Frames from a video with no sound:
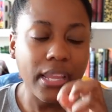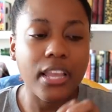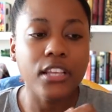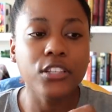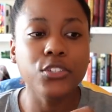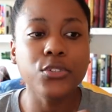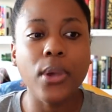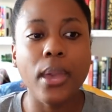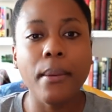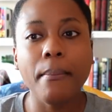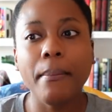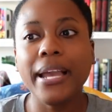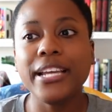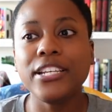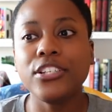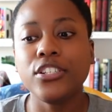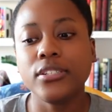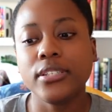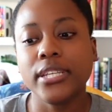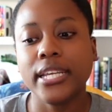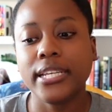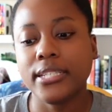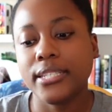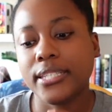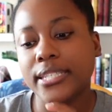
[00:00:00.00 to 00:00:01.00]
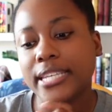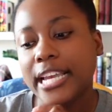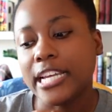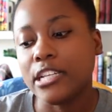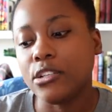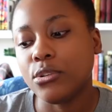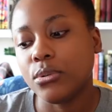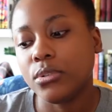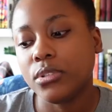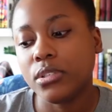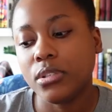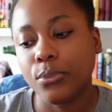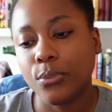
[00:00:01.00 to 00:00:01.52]
So I might just like
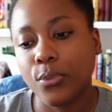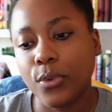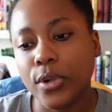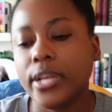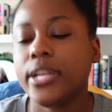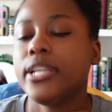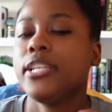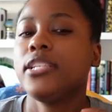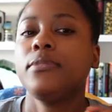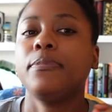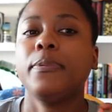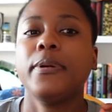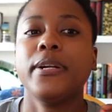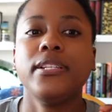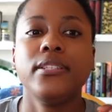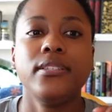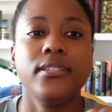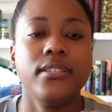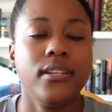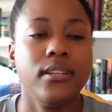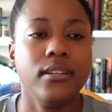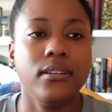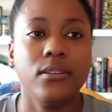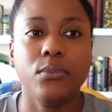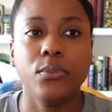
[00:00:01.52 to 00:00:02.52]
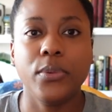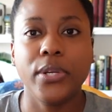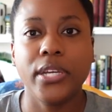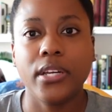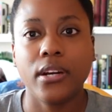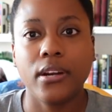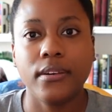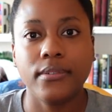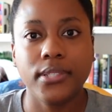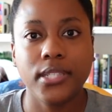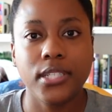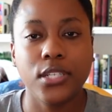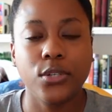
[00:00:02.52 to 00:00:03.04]
schedule some reading sprints and we can
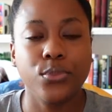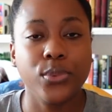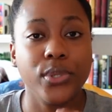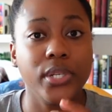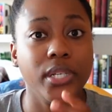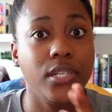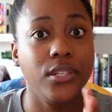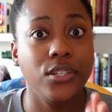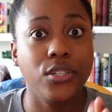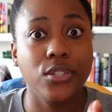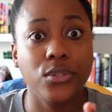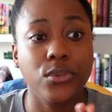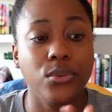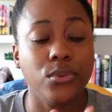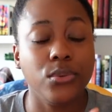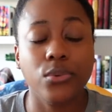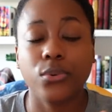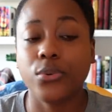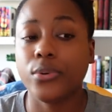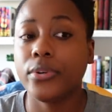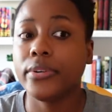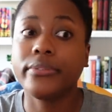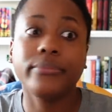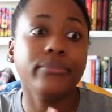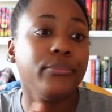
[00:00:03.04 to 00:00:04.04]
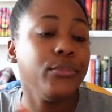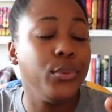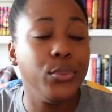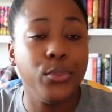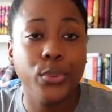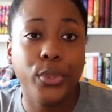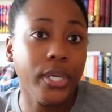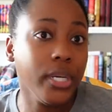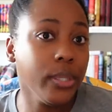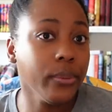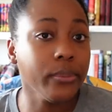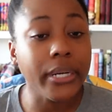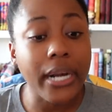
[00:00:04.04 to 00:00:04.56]
obviously read Dune or
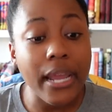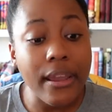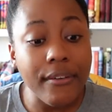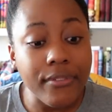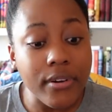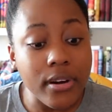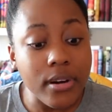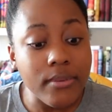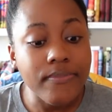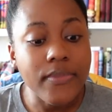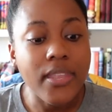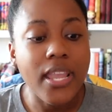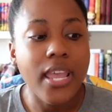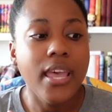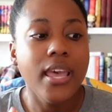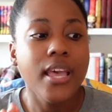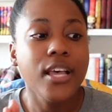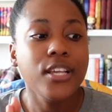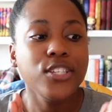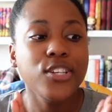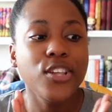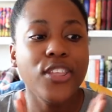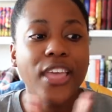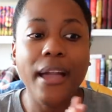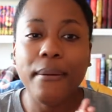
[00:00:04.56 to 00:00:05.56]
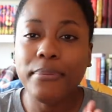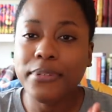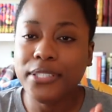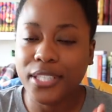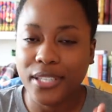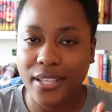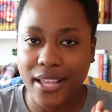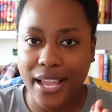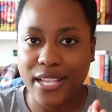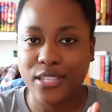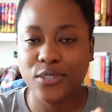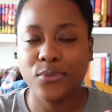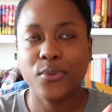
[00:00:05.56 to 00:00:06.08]
read whatever. So that was the
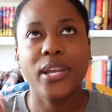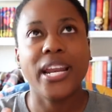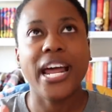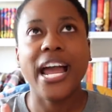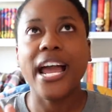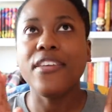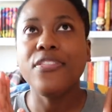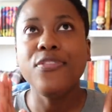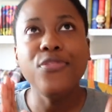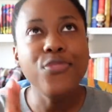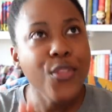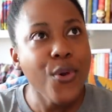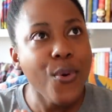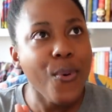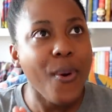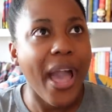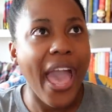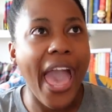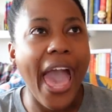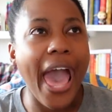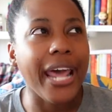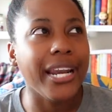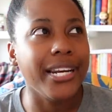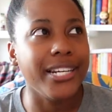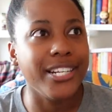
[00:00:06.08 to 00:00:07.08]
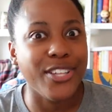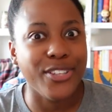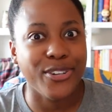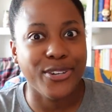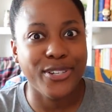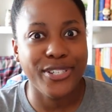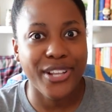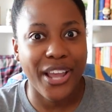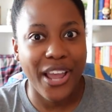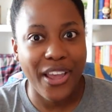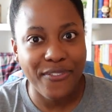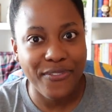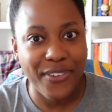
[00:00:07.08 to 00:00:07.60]
last one. I knew I had another
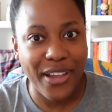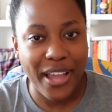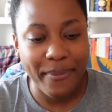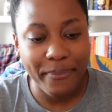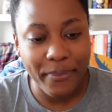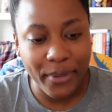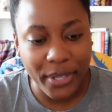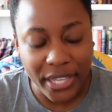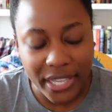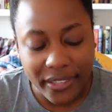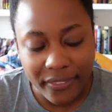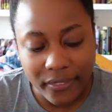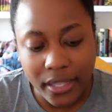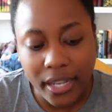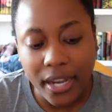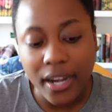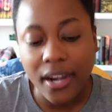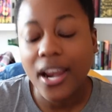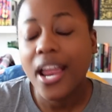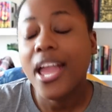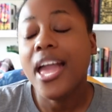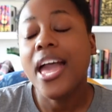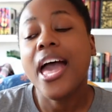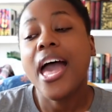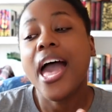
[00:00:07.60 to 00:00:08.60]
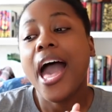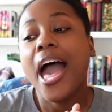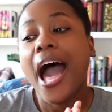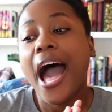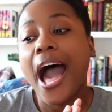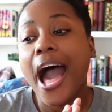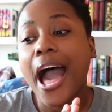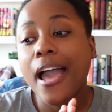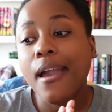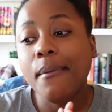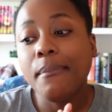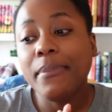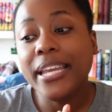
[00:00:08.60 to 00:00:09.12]
sci-fi book in there.
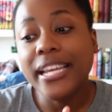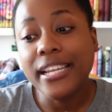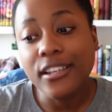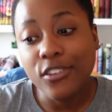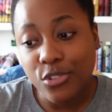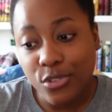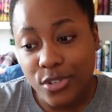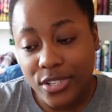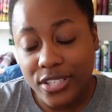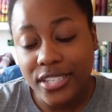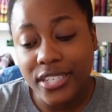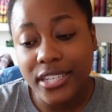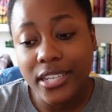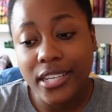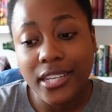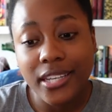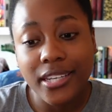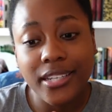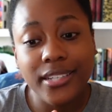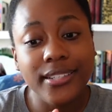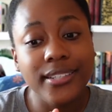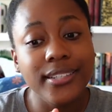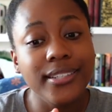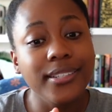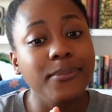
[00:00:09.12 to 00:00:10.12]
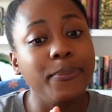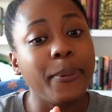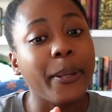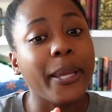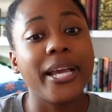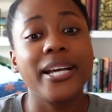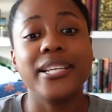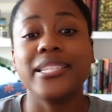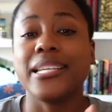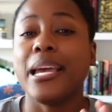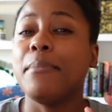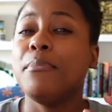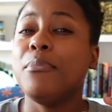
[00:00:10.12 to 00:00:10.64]
I'm interested
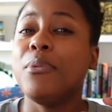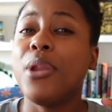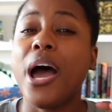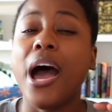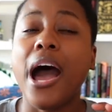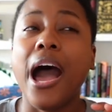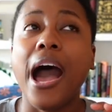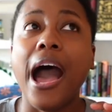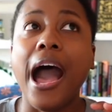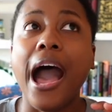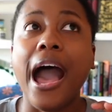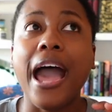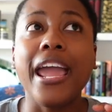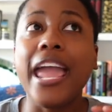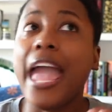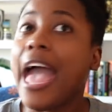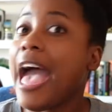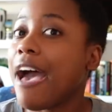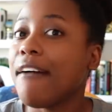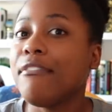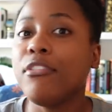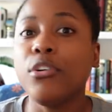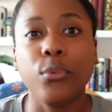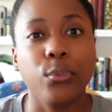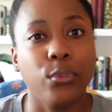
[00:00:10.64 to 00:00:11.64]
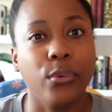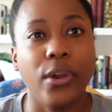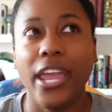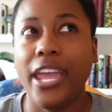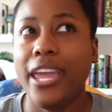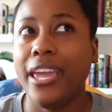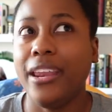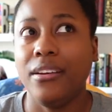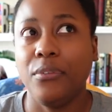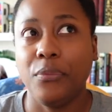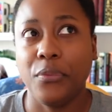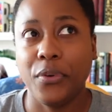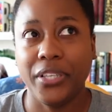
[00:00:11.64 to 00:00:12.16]
because I haven't
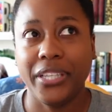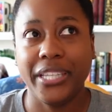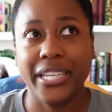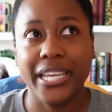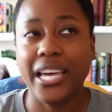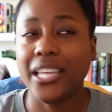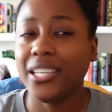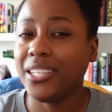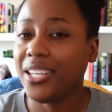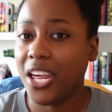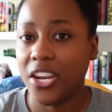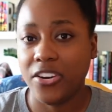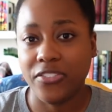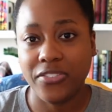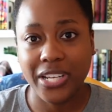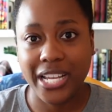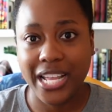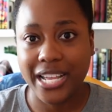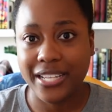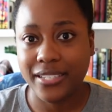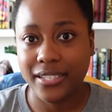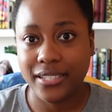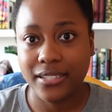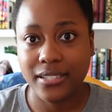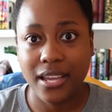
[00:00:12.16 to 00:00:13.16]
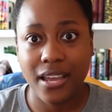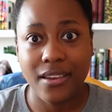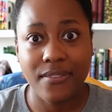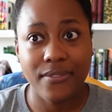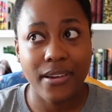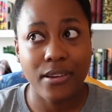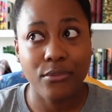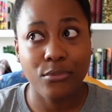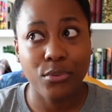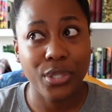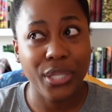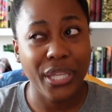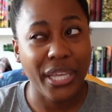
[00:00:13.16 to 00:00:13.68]
read really a lot of classic sci-fi
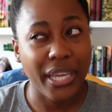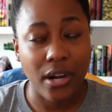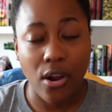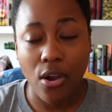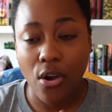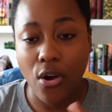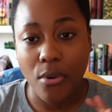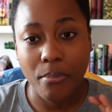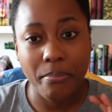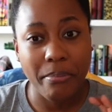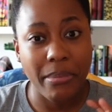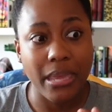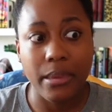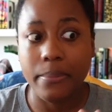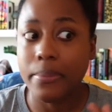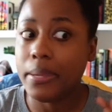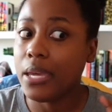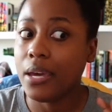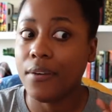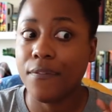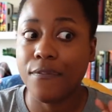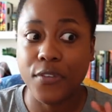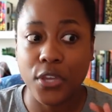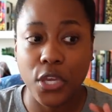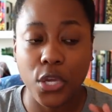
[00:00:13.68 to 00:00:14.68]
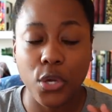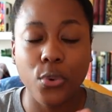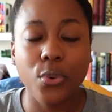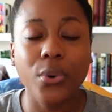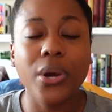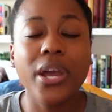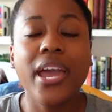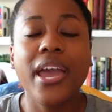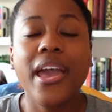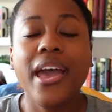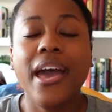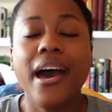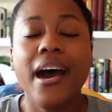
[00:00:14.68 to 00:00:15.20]
really at all, maybe a few.
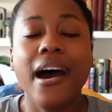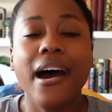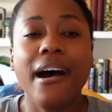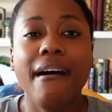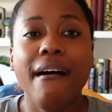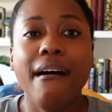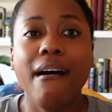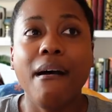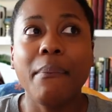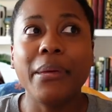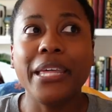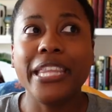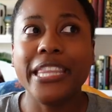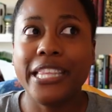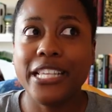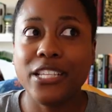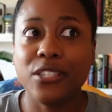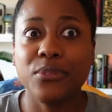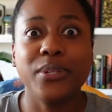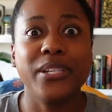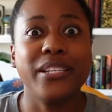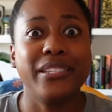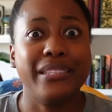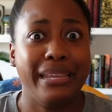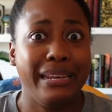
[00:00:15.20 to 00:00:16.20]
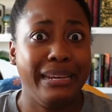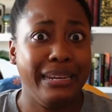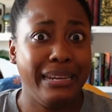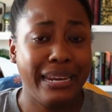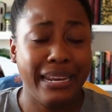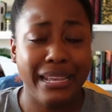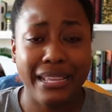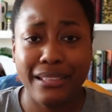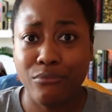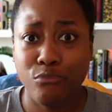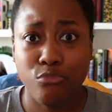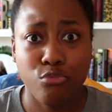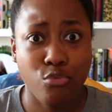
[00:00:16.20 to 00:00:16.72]
And this one is like
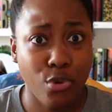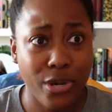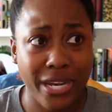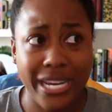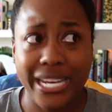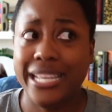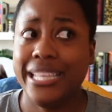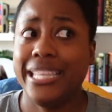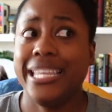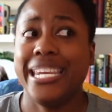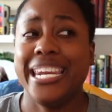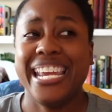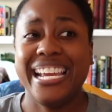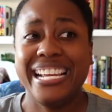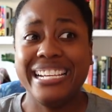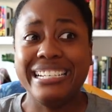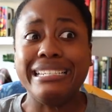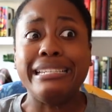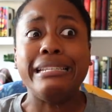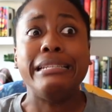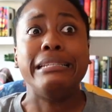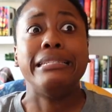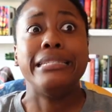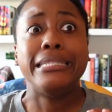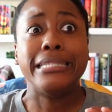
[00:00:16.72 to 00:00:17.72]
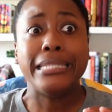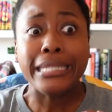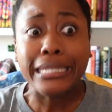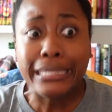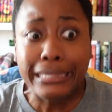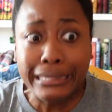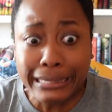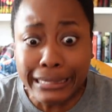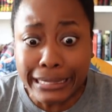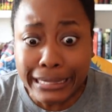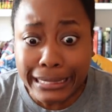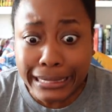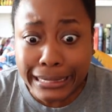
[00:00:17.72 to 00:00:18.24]
written in the
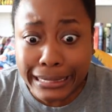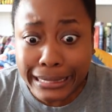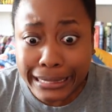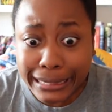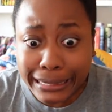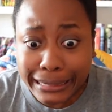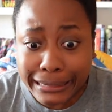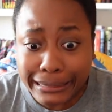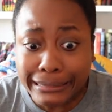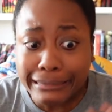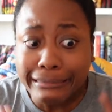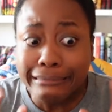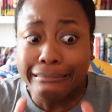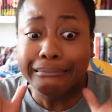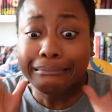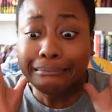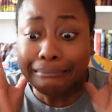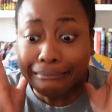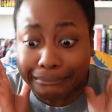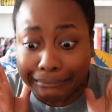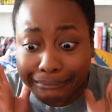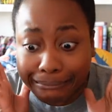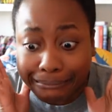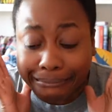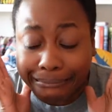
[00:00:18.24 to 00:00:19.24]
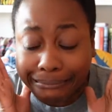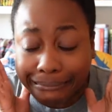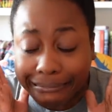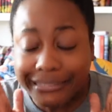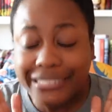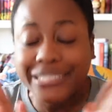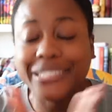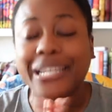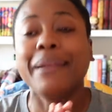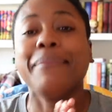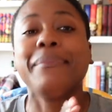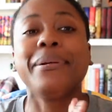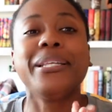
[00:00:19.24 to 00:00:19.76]
1960s. Ooh,
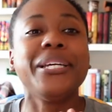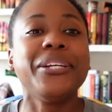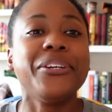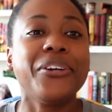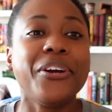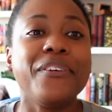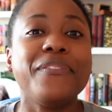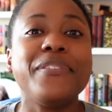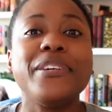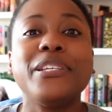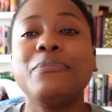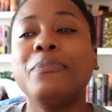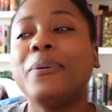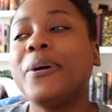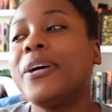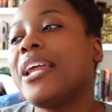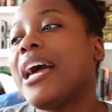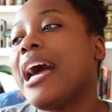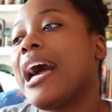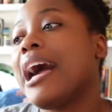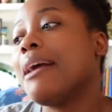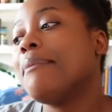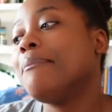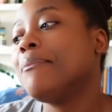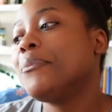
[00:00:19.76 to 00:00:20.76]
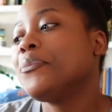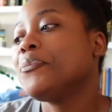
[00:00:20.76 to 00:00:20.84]
so I'm really nervous, but I